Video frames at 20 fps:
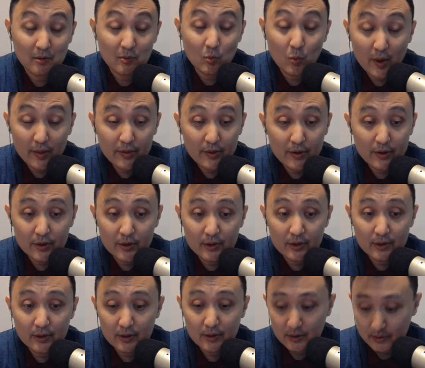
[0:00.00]

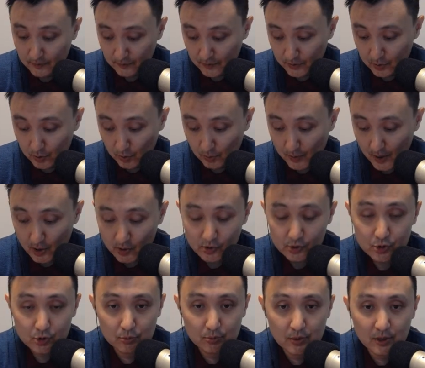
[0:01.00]
whether veto
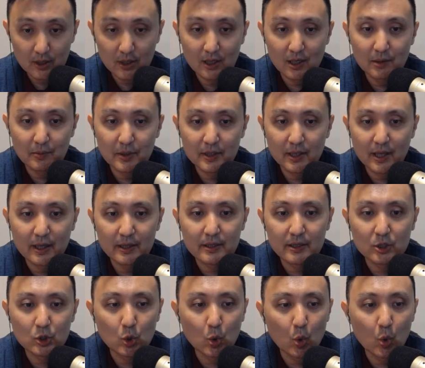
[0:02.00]
power should be
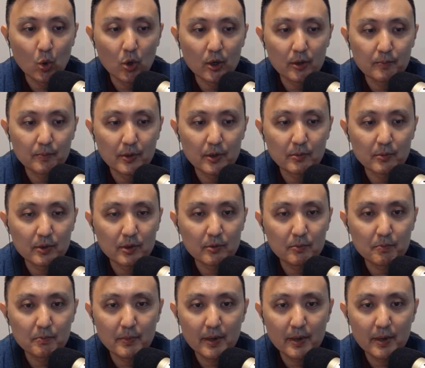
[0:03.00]
eliminated or permanent